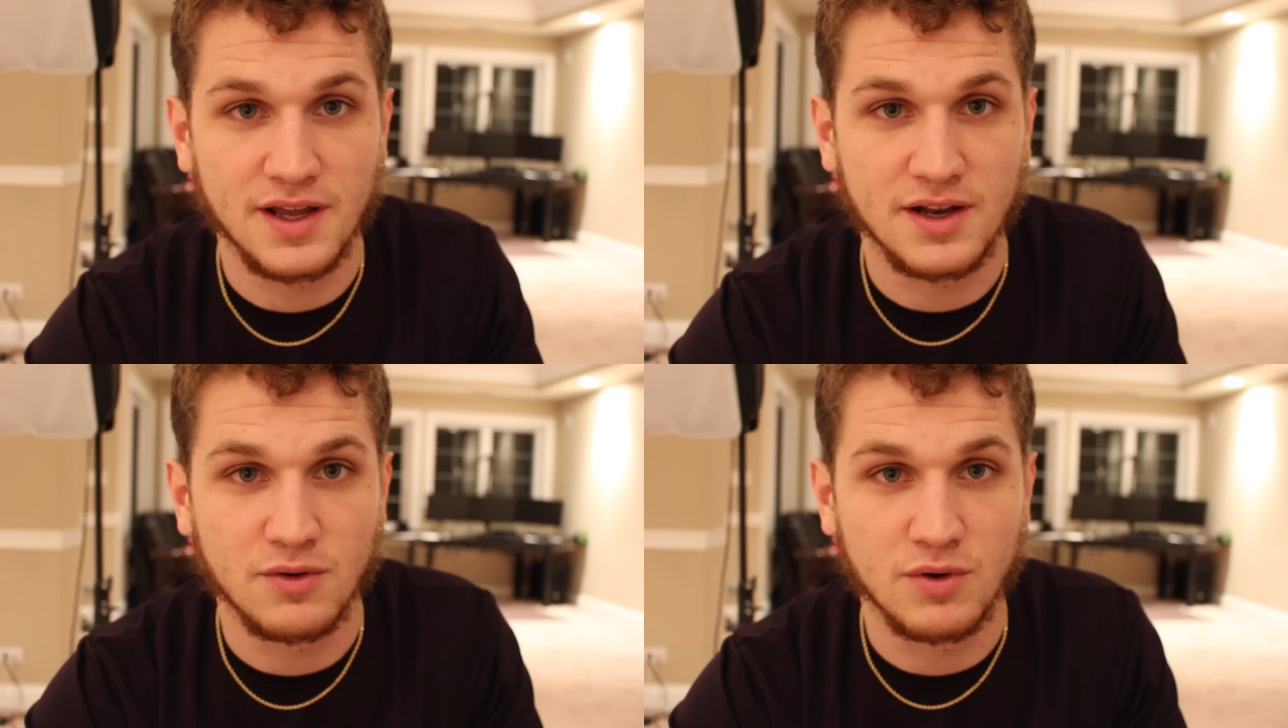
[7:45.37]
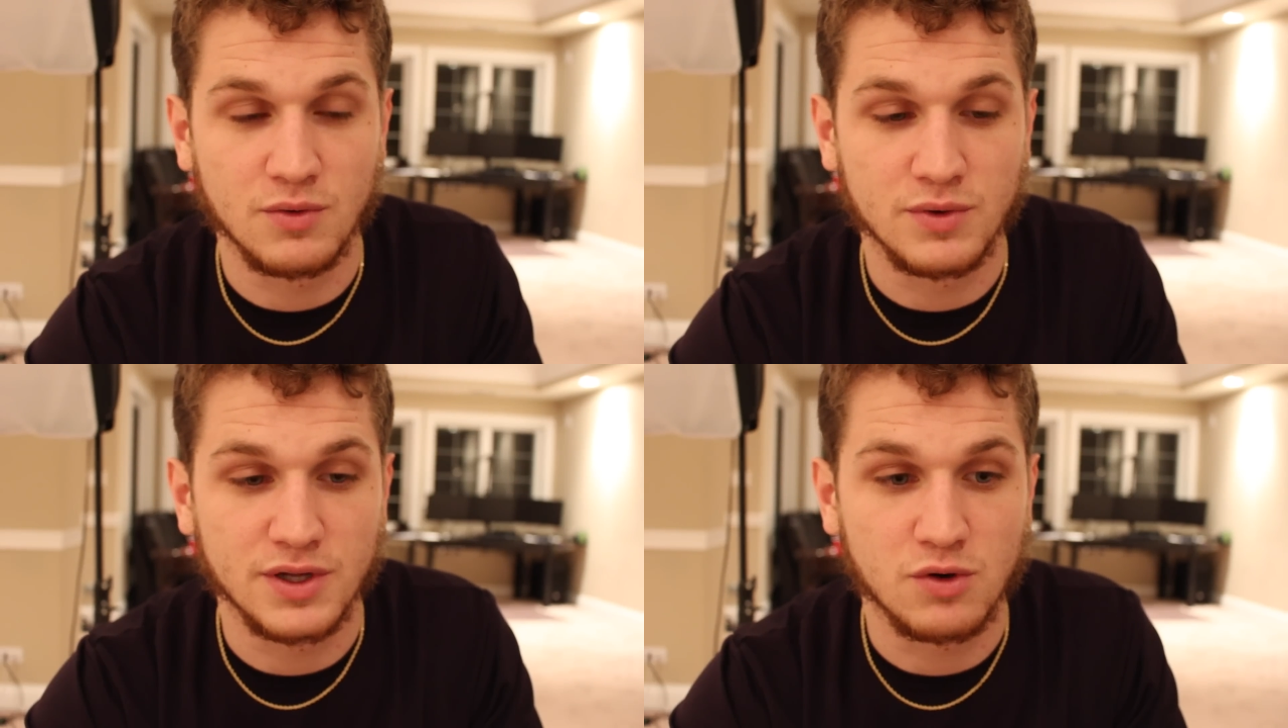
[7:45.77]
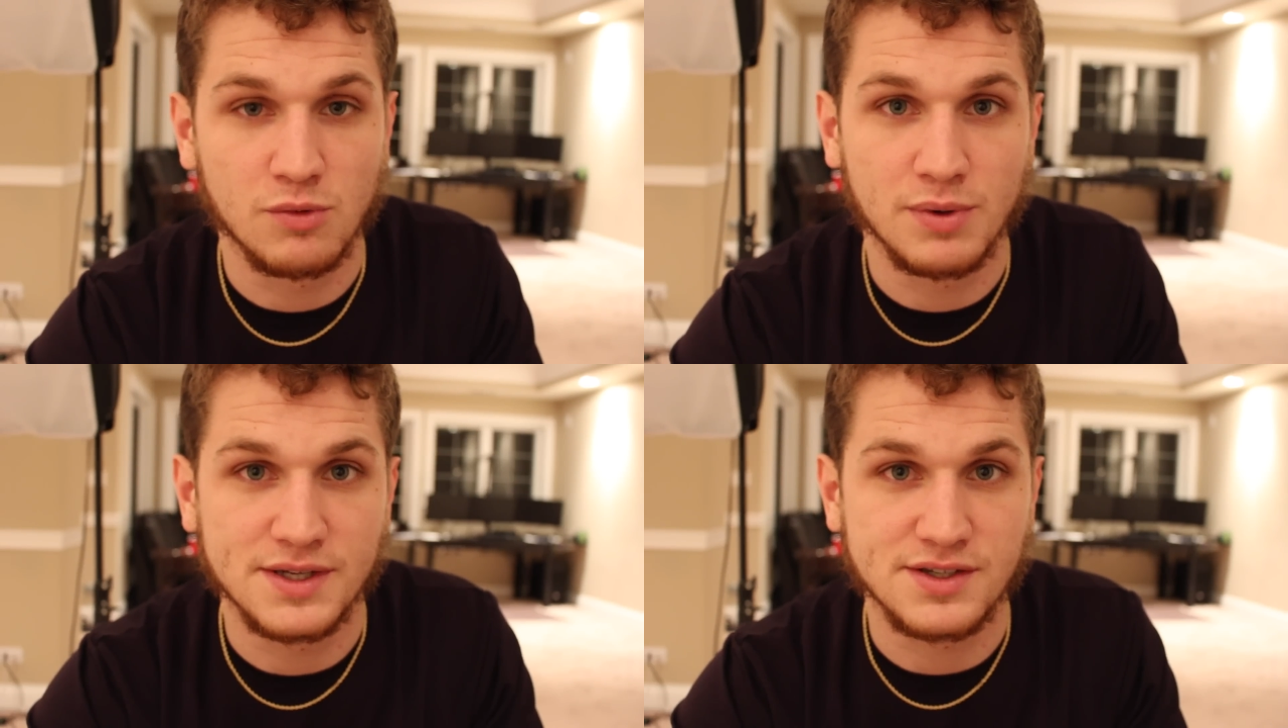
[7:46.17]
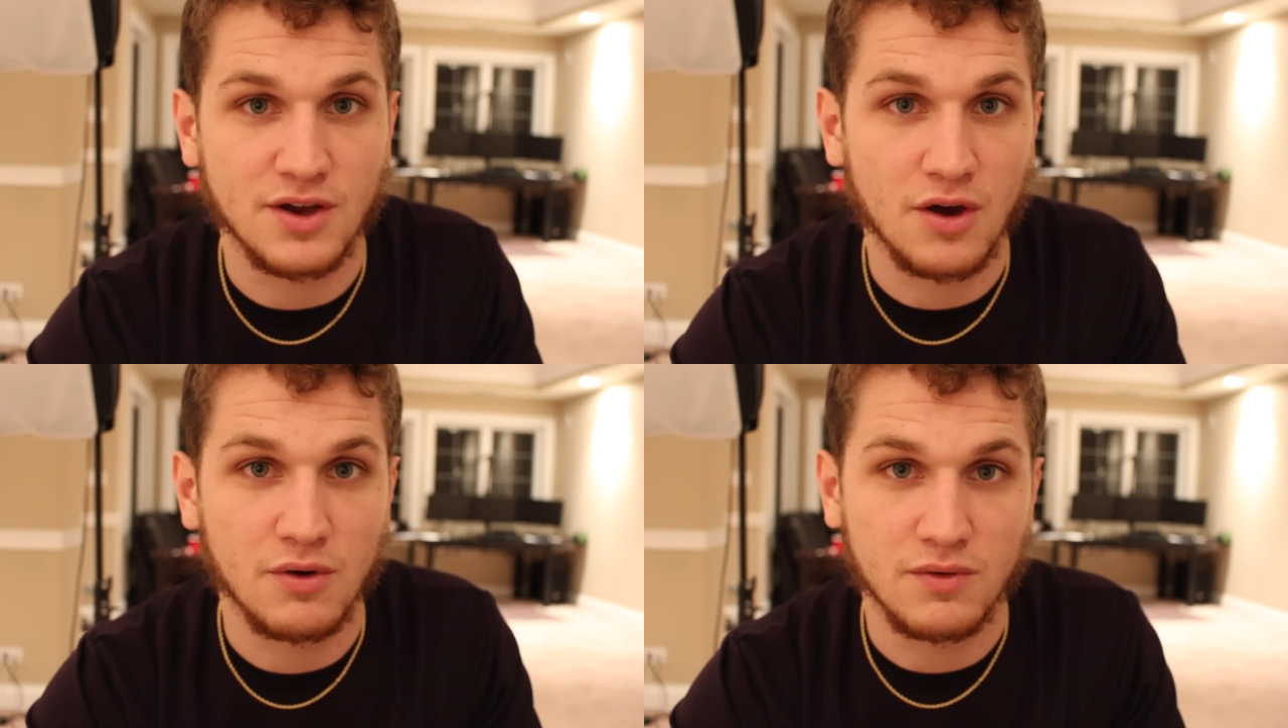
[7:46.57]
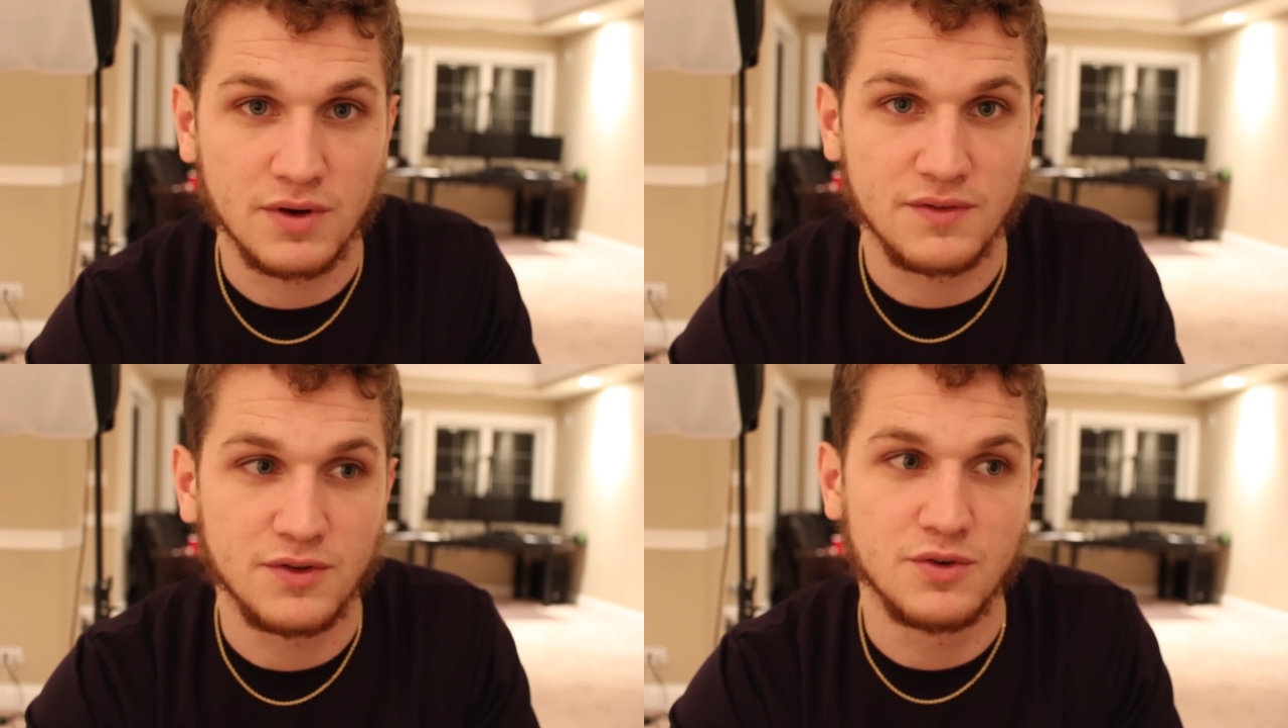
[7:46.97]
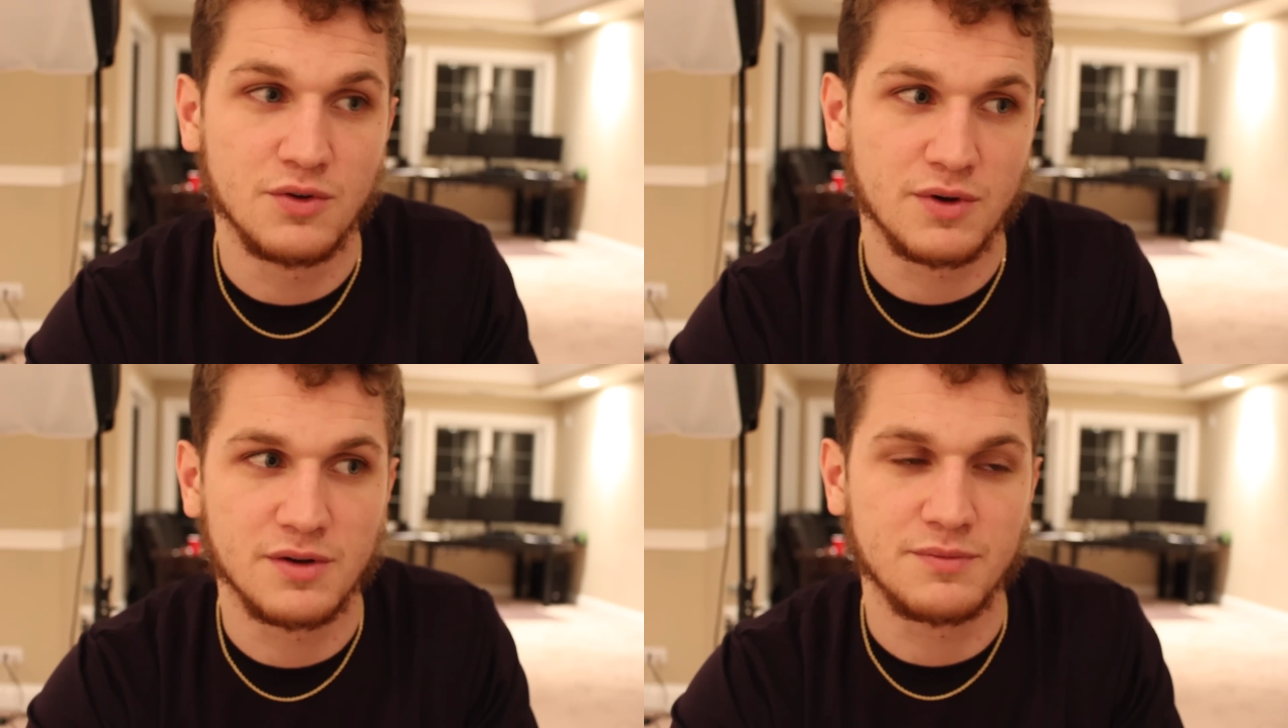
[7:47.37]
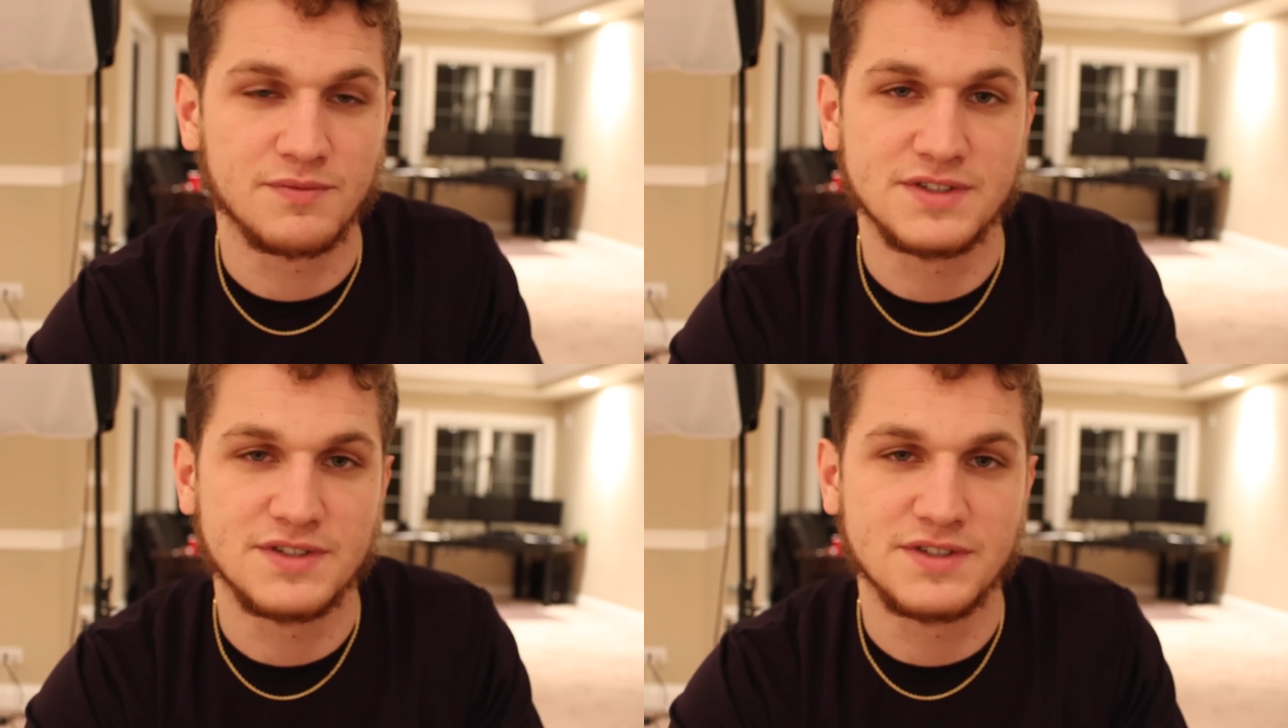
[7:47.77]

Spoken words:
a really cool place to go if you do want to